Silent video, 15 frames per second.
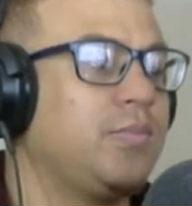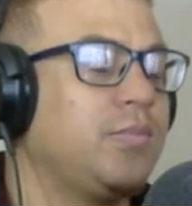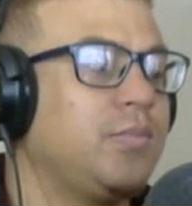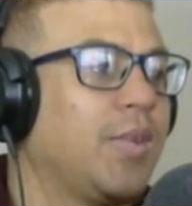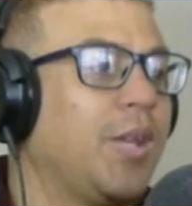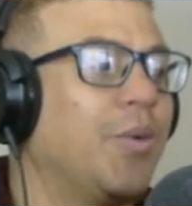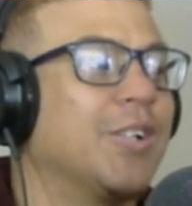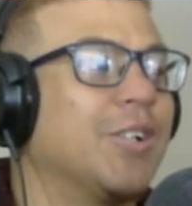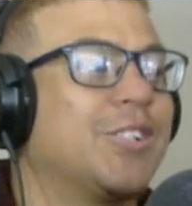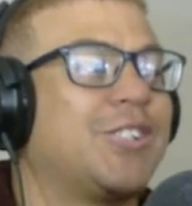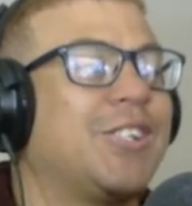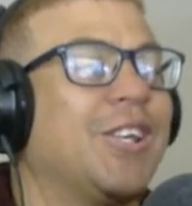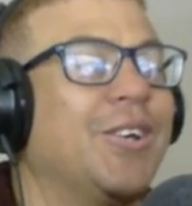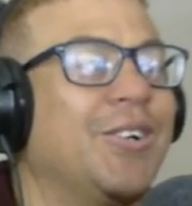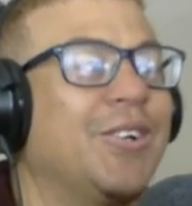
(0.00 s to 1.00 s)
He wants
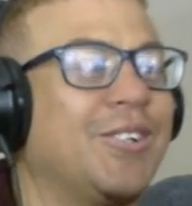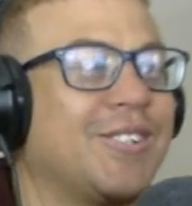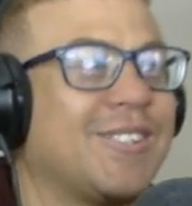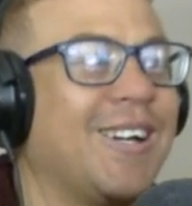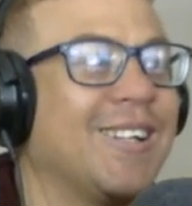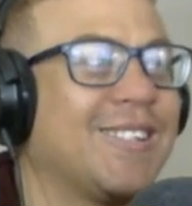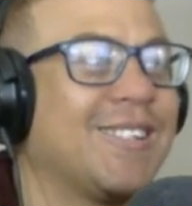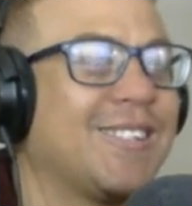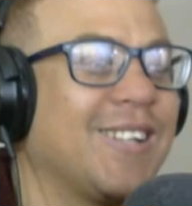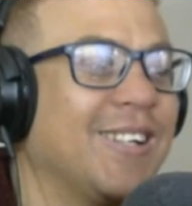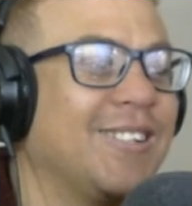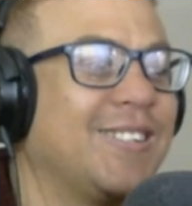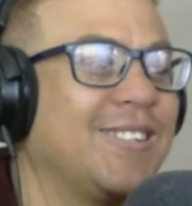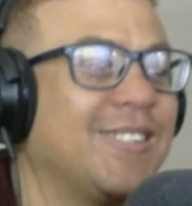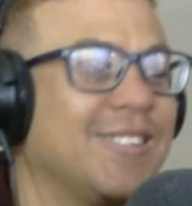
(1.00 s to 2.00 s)
to use that
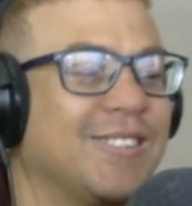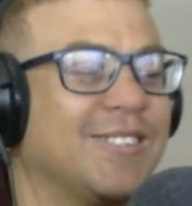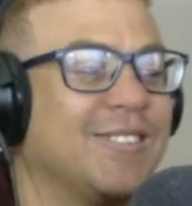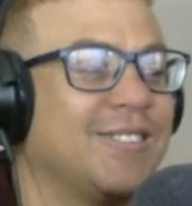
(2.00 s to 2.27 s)
Titan.